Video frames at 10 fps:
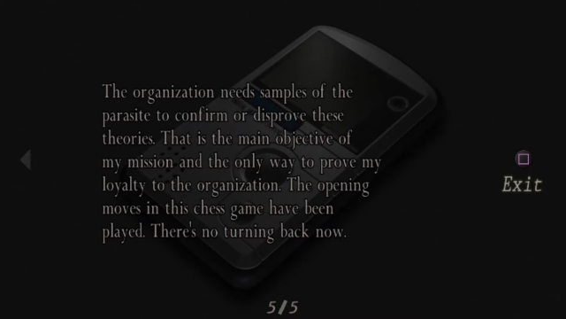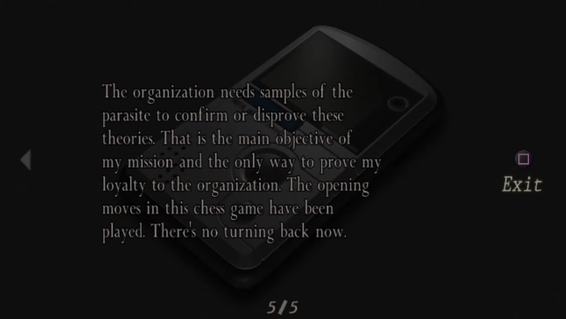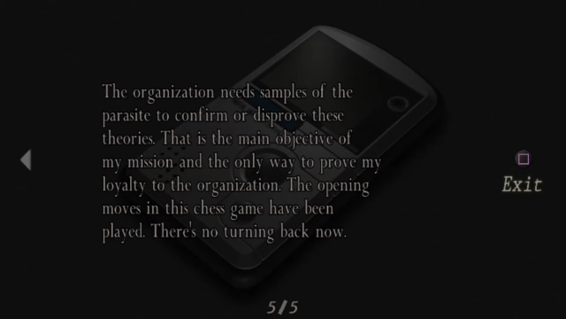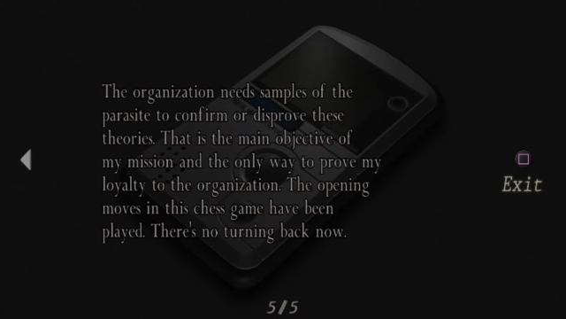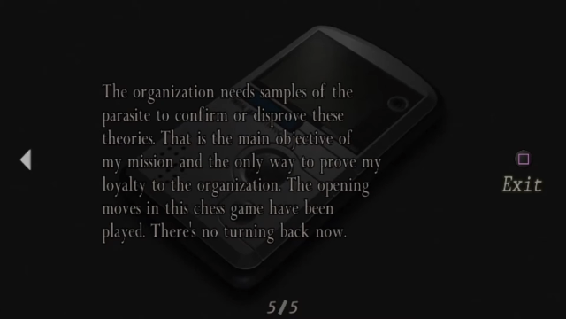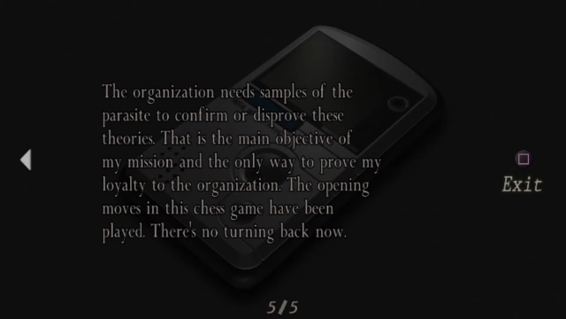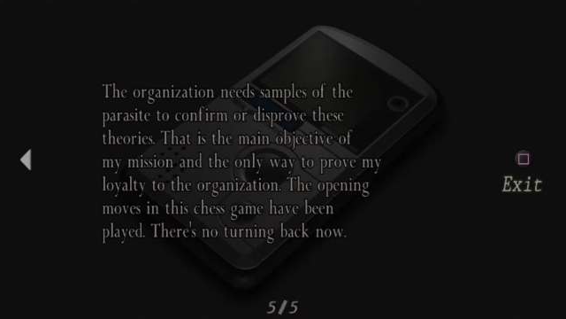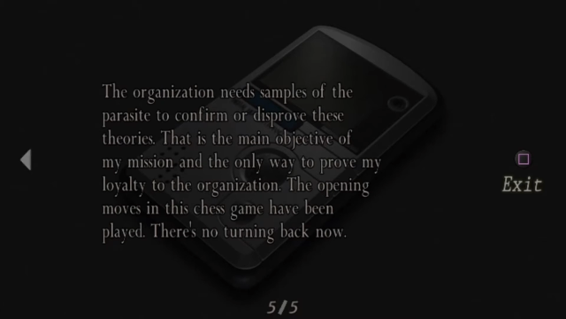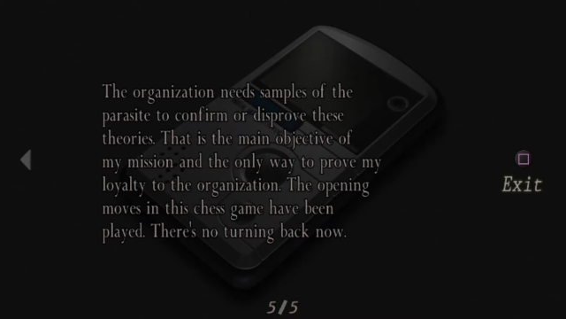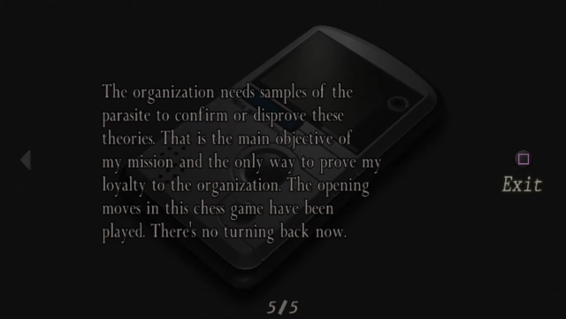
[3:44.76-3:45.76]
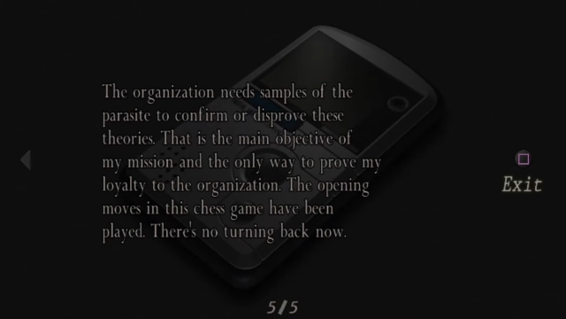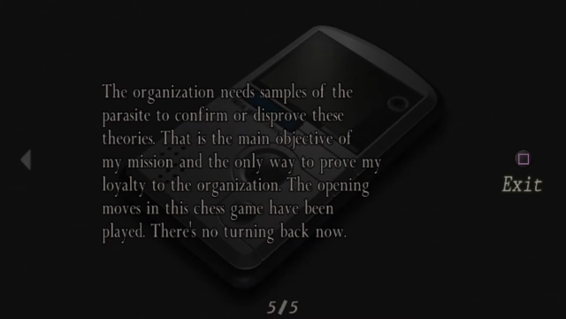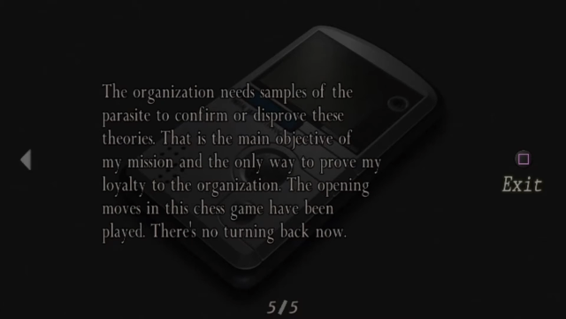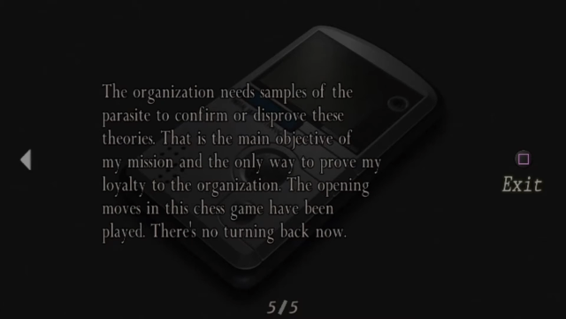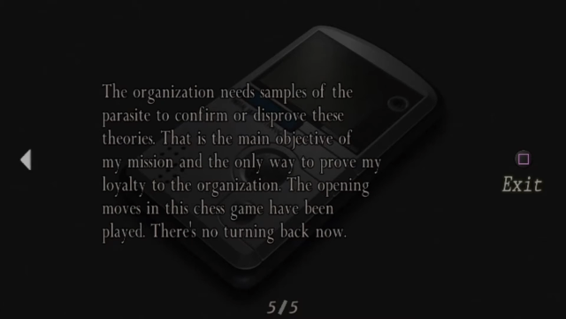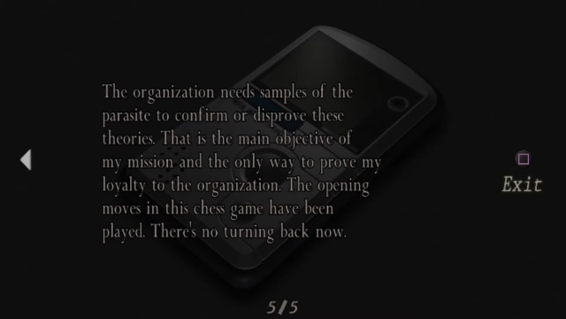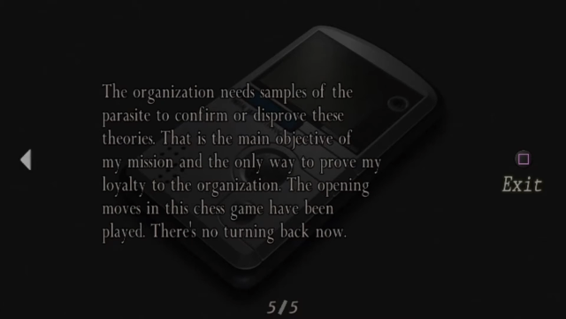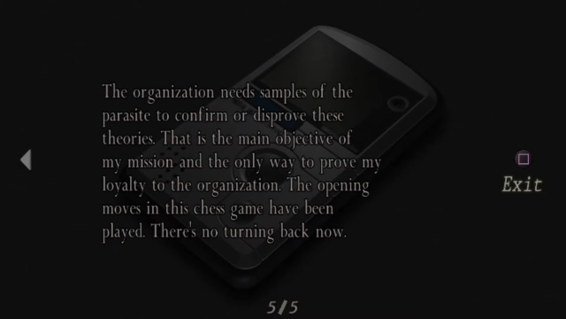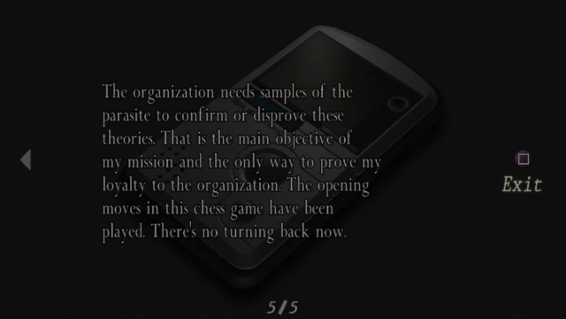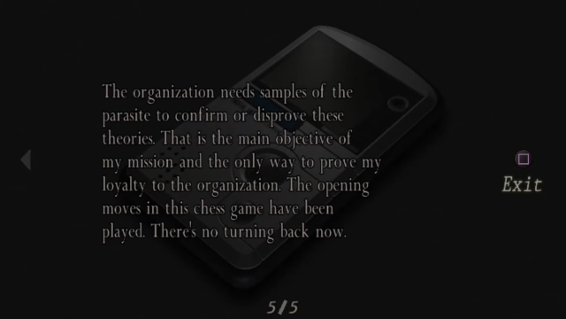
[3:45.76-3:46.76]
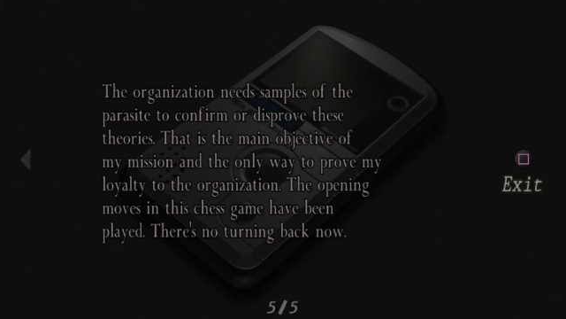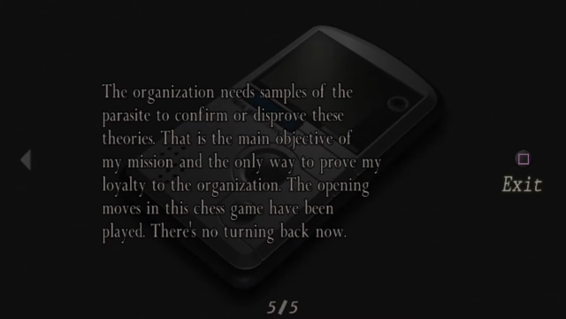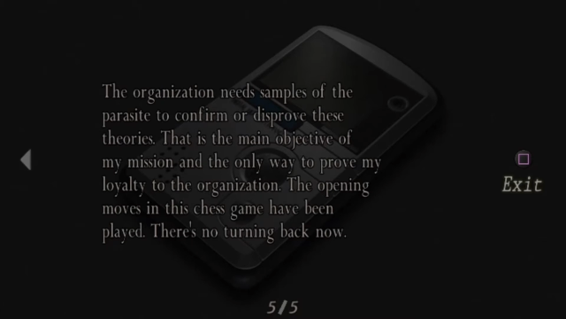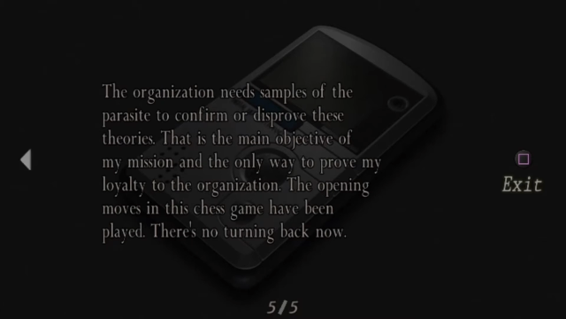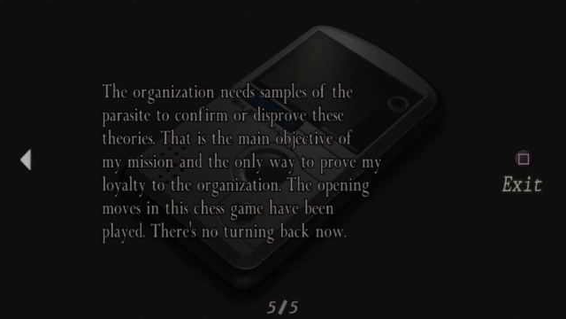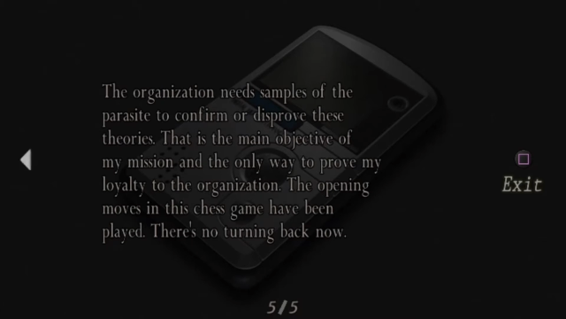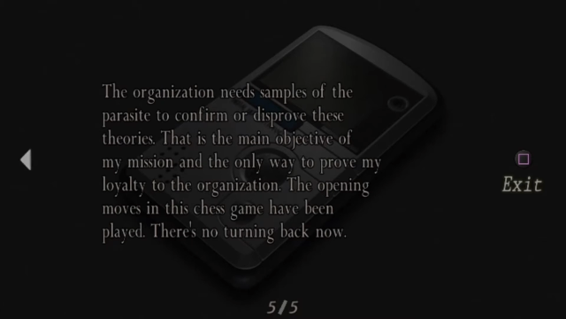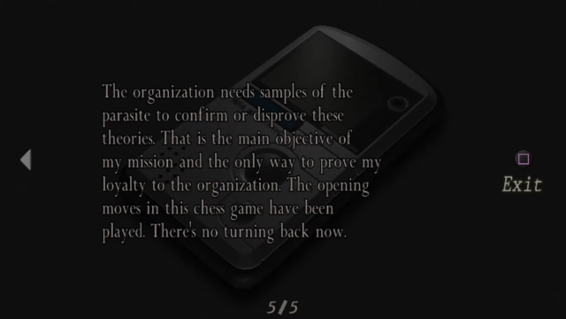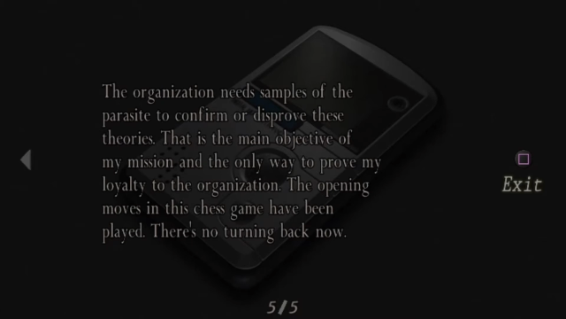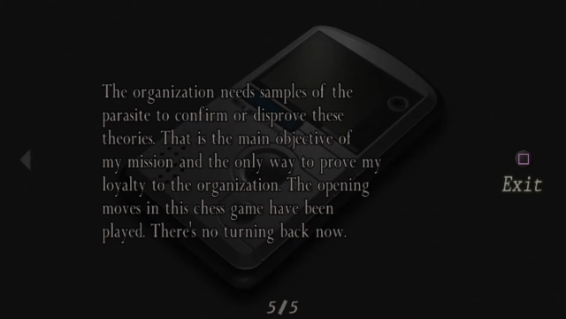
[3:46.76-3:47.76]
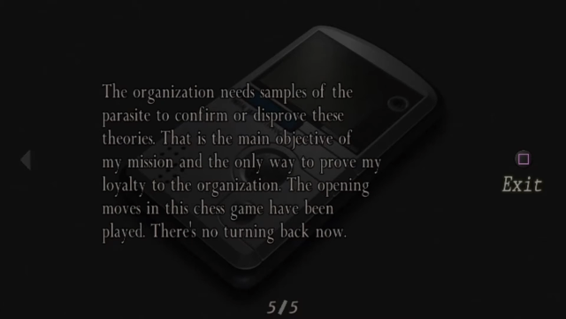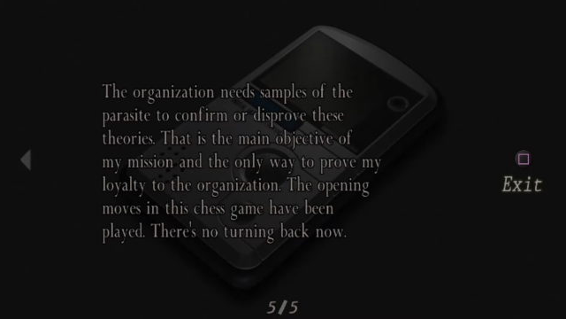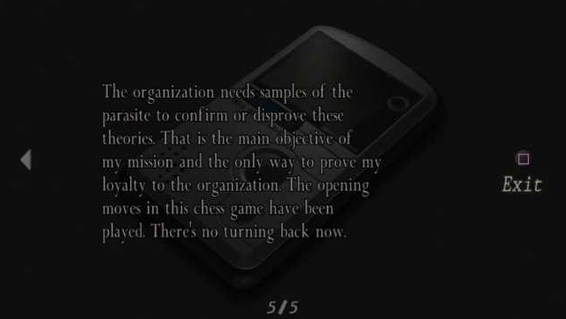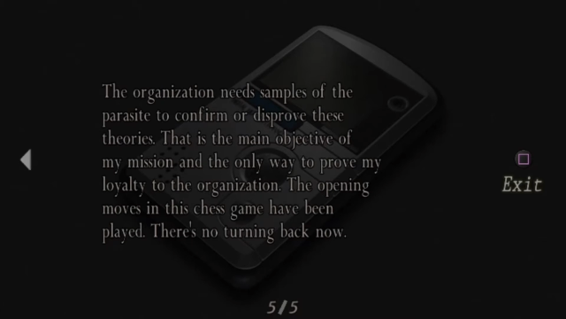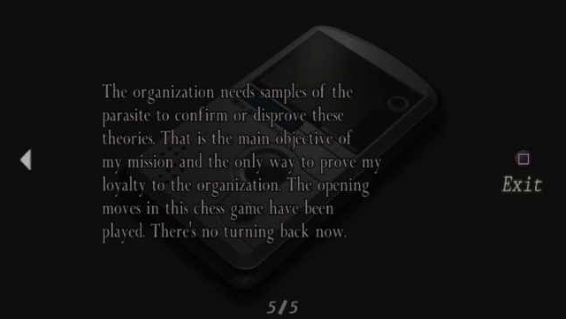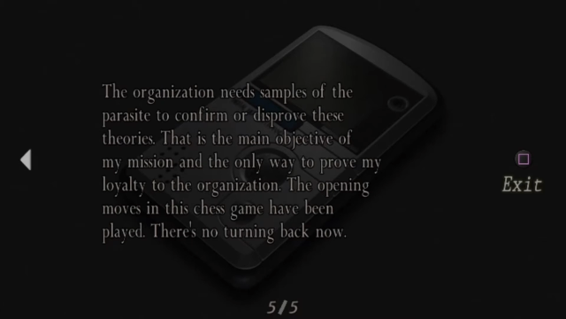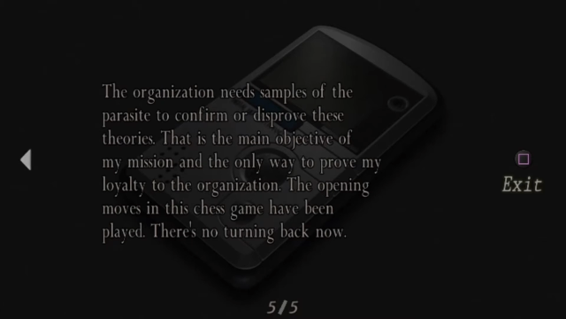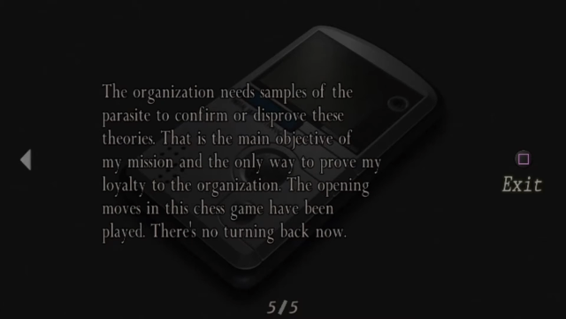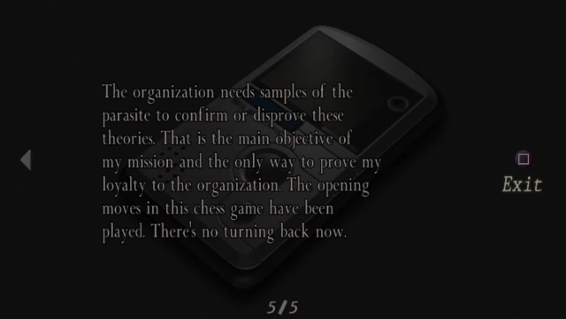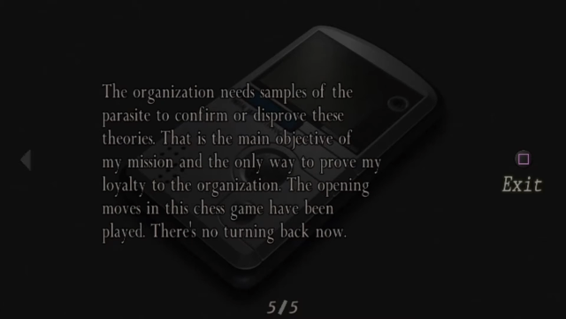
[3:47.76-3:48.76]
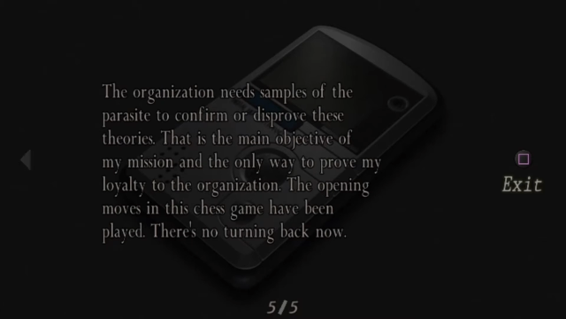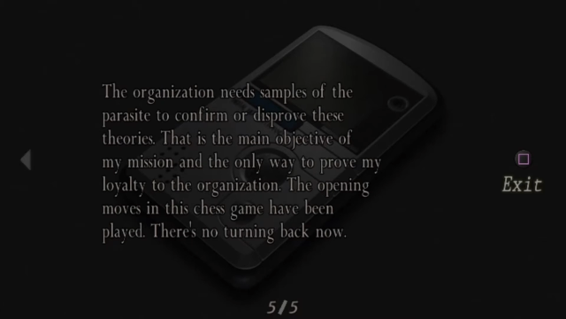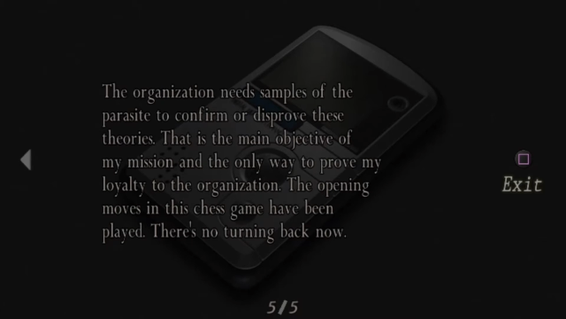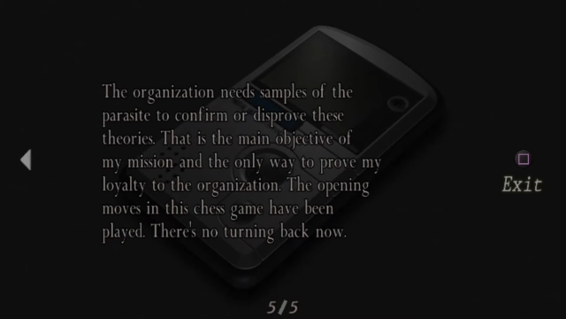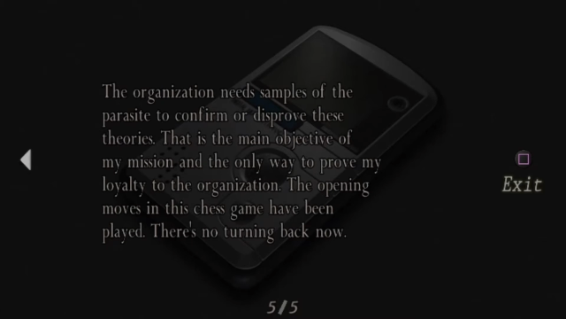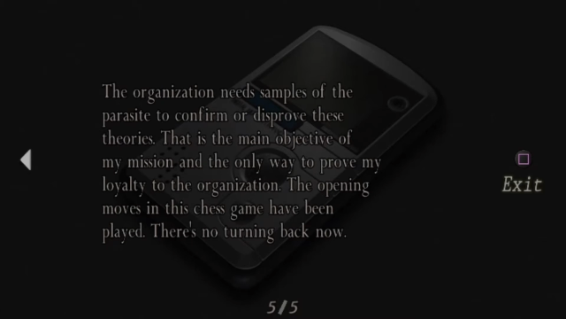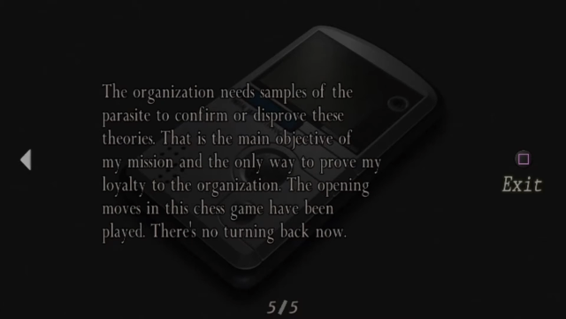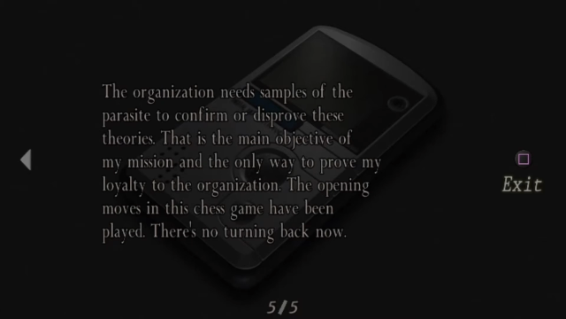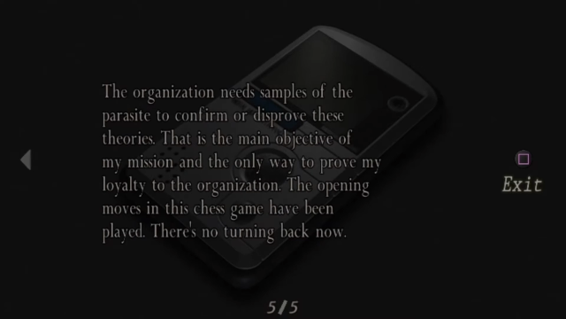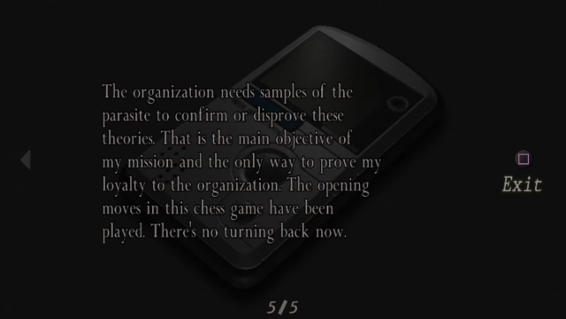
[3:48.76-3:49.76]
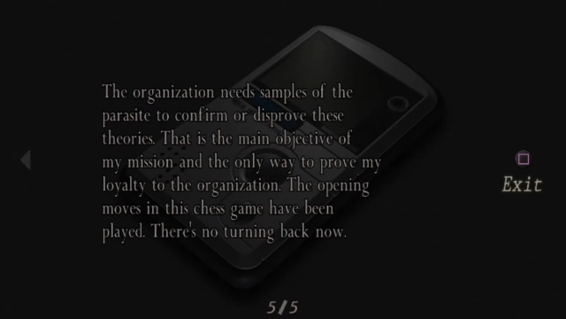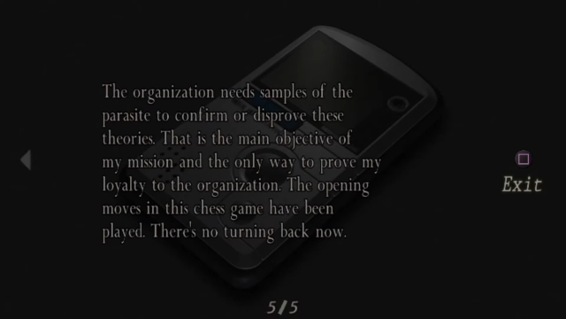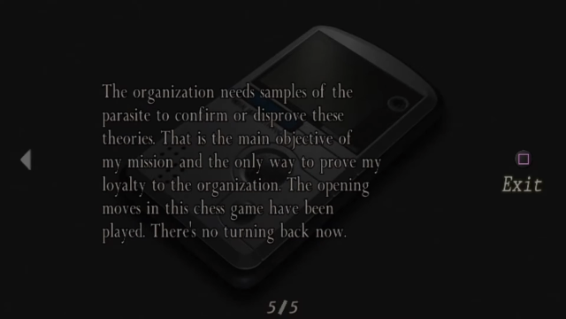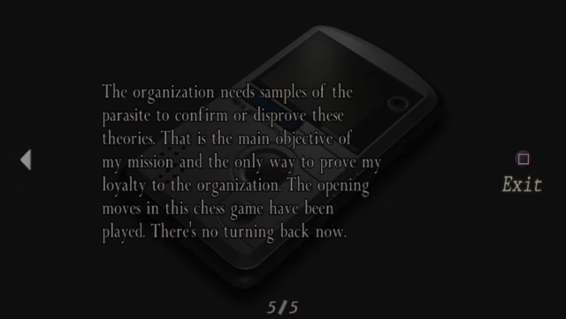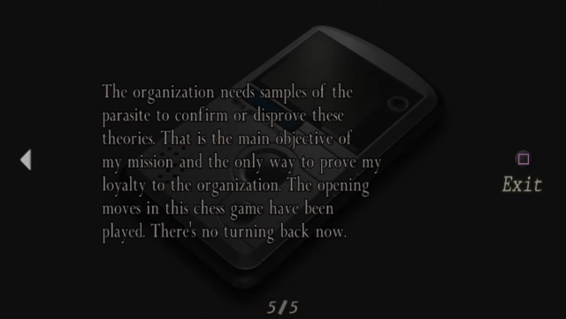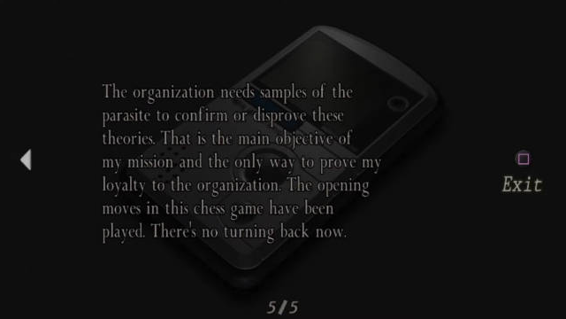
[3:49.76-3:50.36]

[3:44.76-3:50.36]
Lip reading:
(no speaker visible)